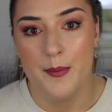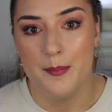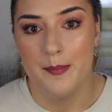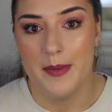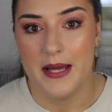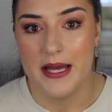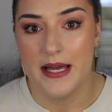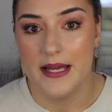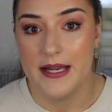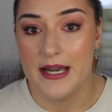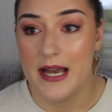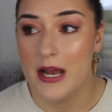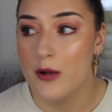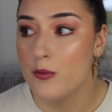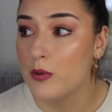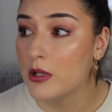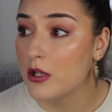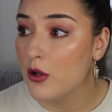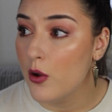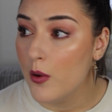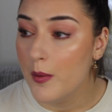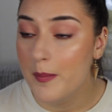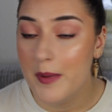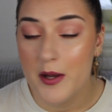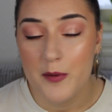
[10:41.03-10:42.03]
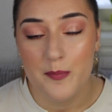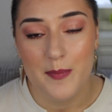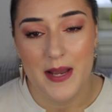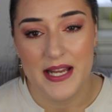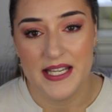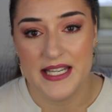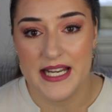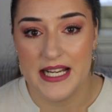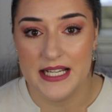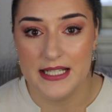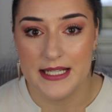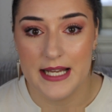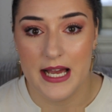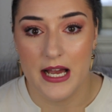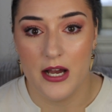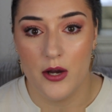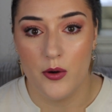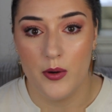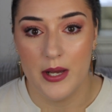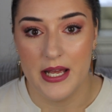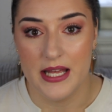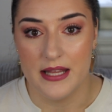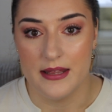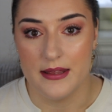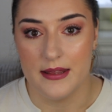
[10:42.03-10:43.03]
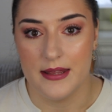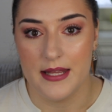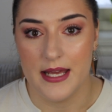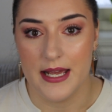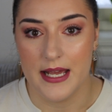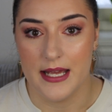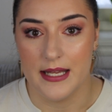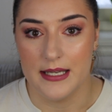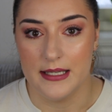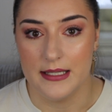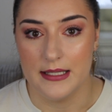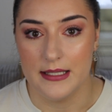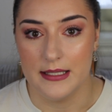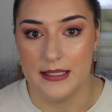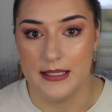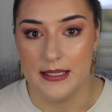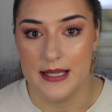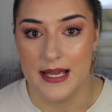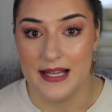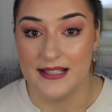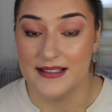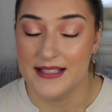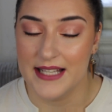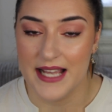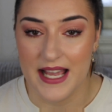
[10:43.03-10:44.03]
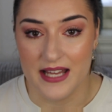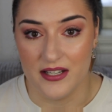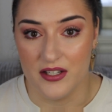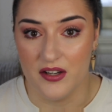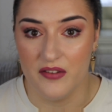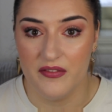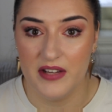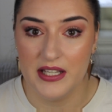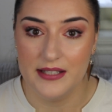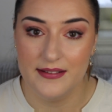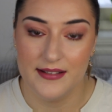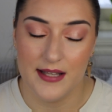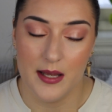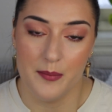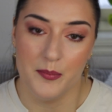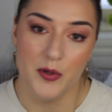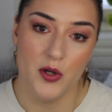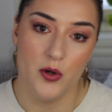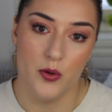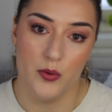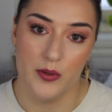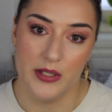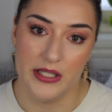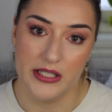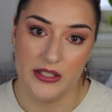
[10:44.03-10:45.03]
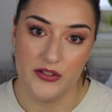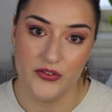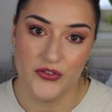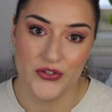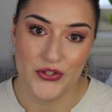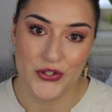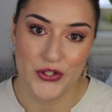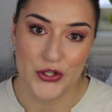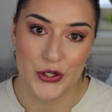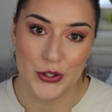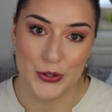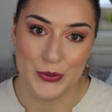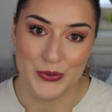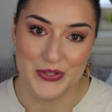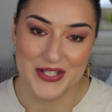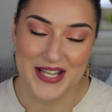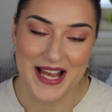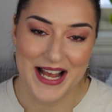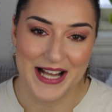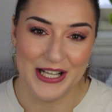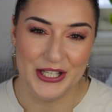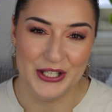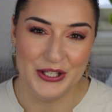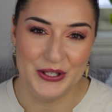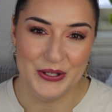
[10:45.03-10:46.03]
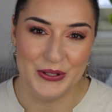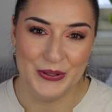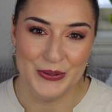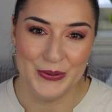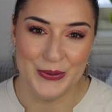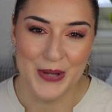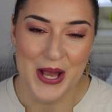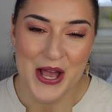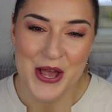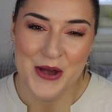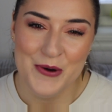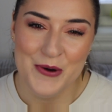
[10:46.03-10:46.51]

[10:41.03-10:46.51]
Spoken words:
But I will go about my day now, and then at the end of it I'm going to tell you